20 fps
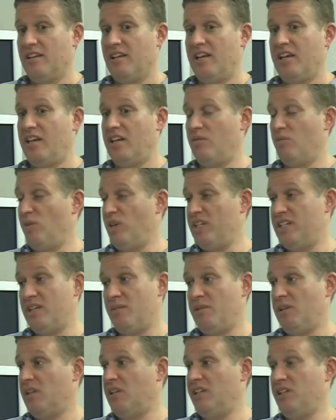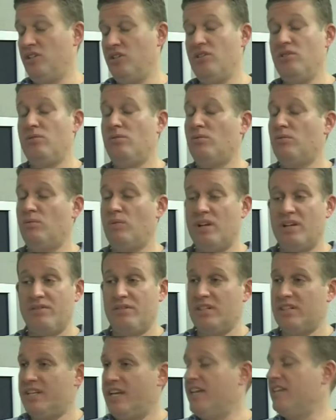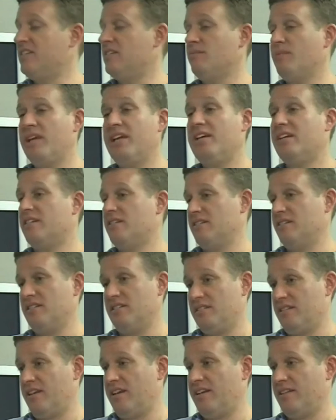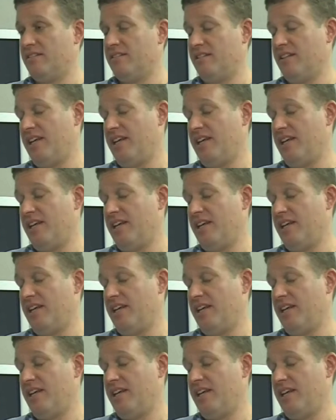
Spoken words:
and we typically do whatever it takes to make it a success.